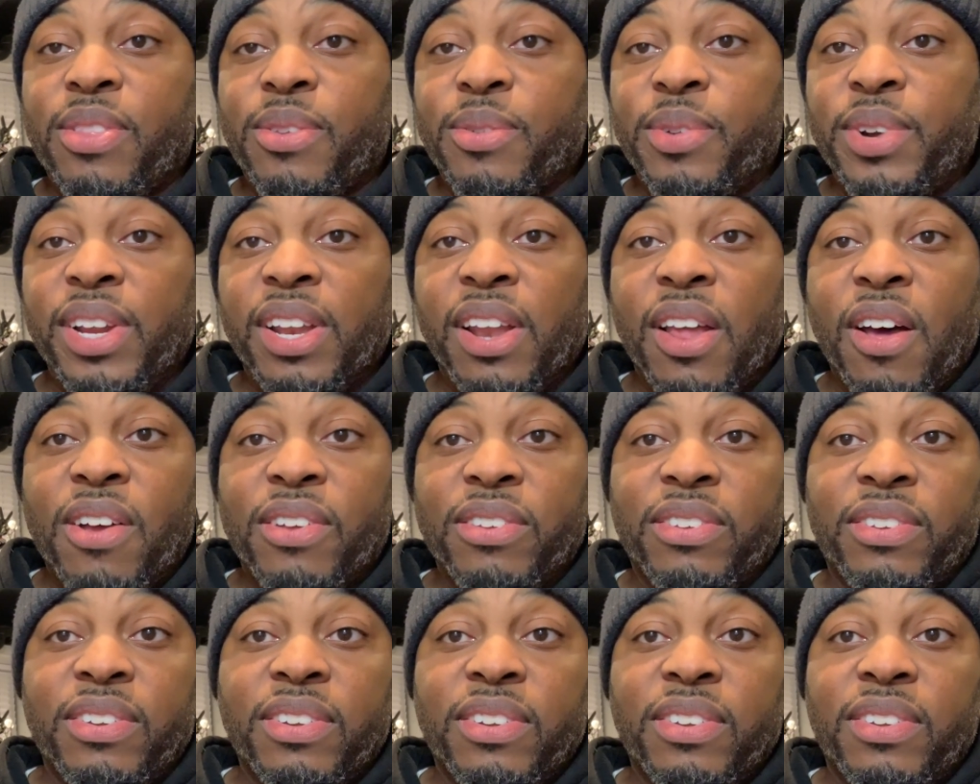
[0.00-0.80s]
Three
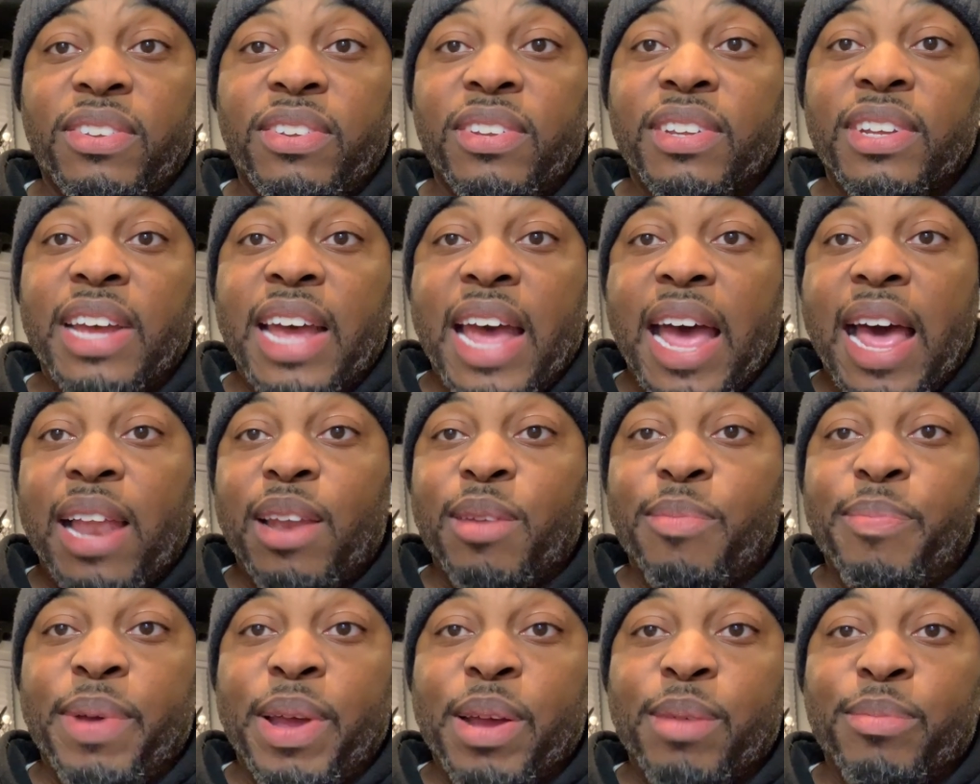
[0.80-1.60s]
losses to
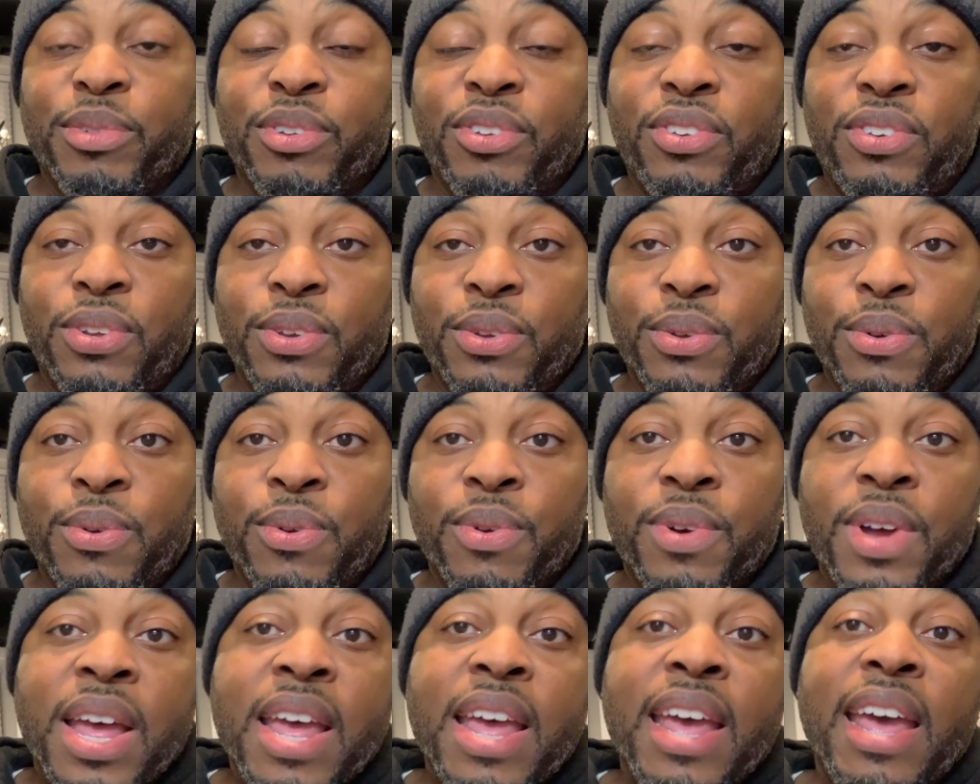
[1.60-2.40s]
Alabama's
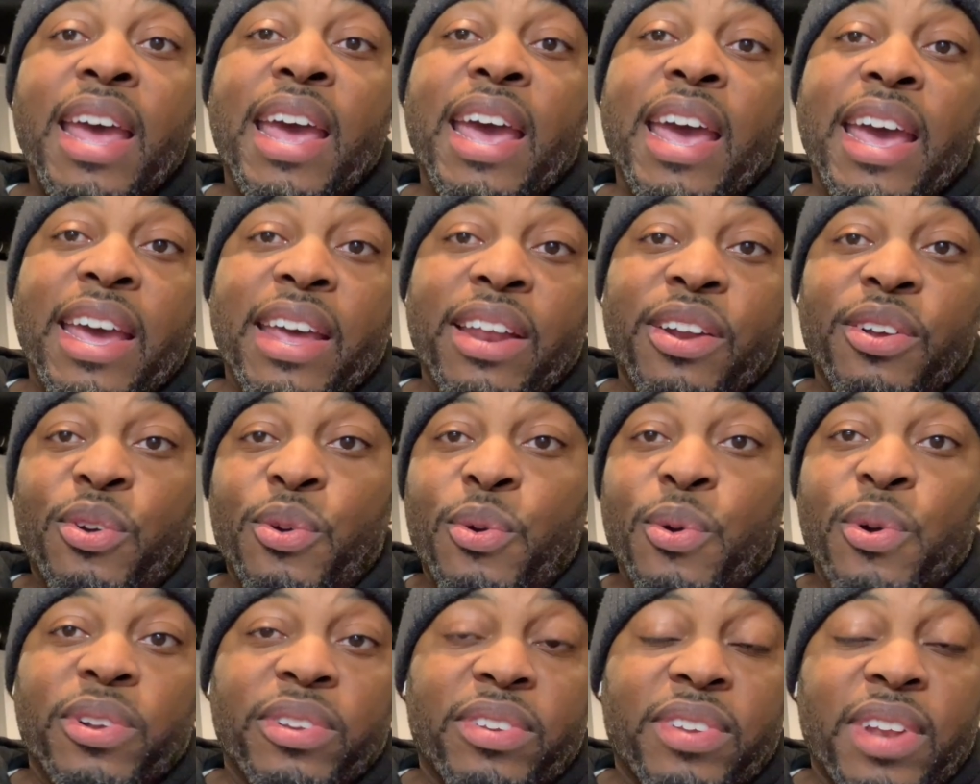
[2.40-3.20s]
two. And, of
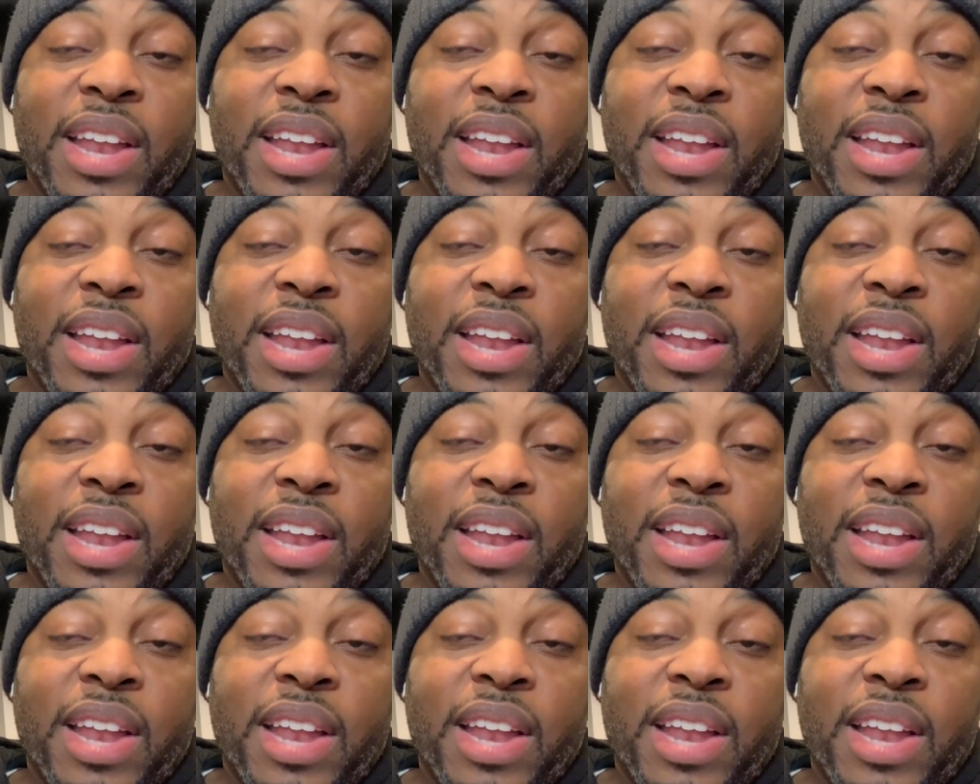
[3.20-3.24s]
course,